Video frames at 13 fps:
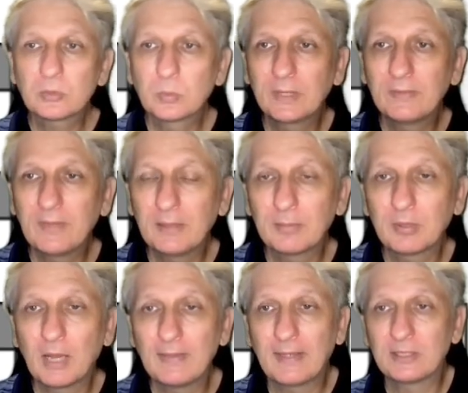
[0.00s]
But of
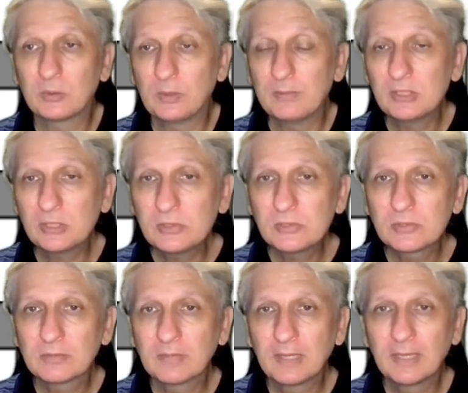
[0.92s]
course, we can then apply that
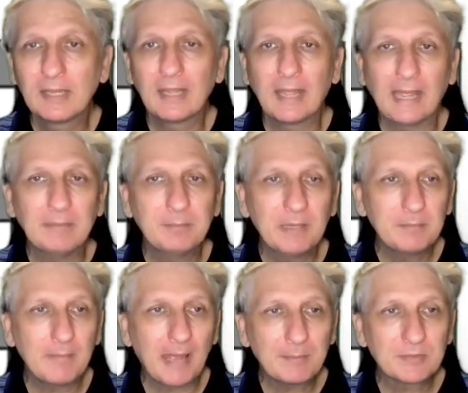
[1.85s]
to images,
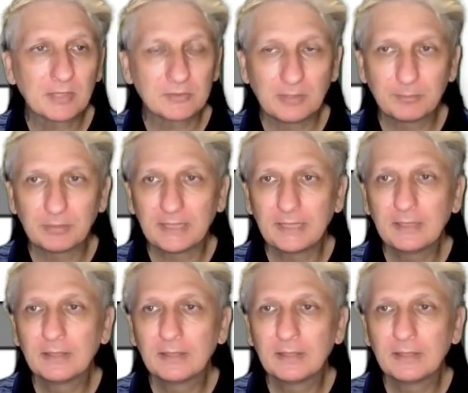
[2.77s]
and bitmaps